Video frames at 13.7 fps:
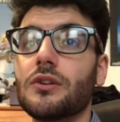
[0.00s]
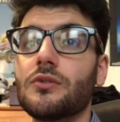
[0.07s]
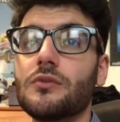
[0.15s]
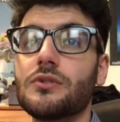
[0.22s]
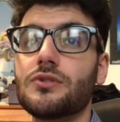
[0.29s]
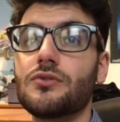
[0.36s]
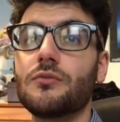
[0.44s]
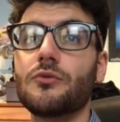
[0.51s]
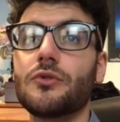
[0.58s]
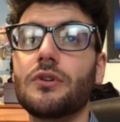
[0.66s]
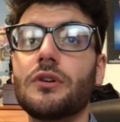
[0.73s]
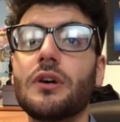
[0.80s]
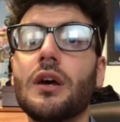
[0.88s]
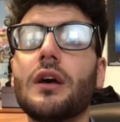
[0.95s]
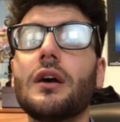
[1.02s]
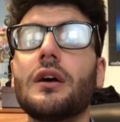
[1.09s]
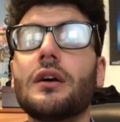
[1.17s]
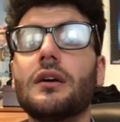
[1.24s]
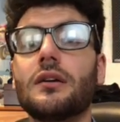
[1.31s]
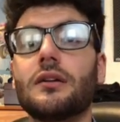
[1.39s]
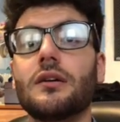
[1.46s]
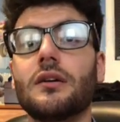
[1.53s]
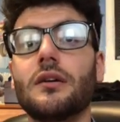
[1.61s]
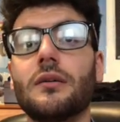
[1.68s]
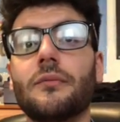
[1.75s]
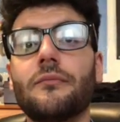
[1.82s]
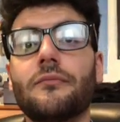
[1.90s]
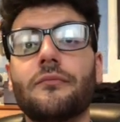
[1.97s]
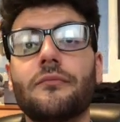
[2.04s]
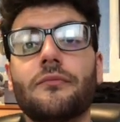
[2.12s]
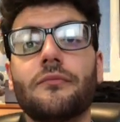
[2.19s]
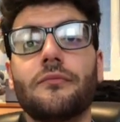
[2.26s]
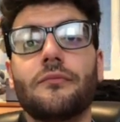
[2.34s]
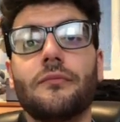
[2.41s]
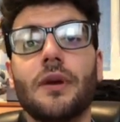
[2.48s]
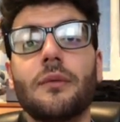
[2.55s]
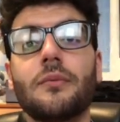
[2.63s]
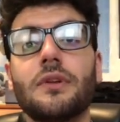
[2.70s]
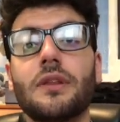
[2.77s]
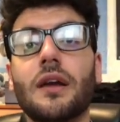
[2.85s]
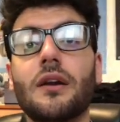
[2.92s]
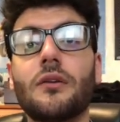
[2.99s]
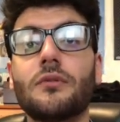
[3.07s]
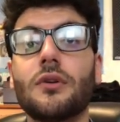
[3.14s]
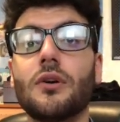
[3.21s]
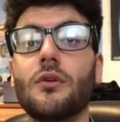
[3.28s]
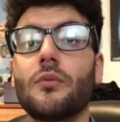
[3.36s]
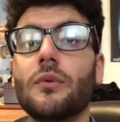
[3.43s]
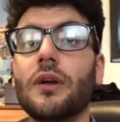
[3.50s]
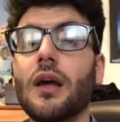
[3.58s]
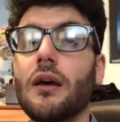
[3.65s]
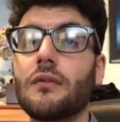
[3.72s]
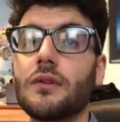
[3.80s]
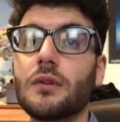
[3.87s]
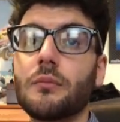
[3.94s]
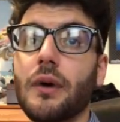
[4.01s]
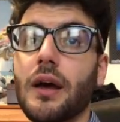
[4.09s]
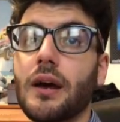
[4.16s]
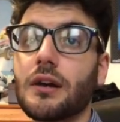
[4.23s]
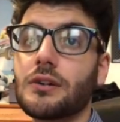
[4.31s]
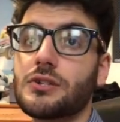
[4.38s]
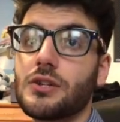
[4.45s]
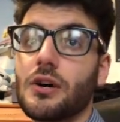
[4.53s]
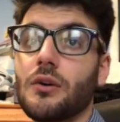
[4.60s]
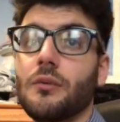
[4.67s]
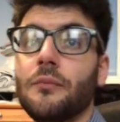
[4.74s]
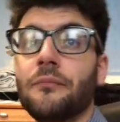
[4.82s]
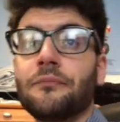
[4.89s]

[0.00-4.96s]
to Azumarill, and maybe they don't know what we have in the back, so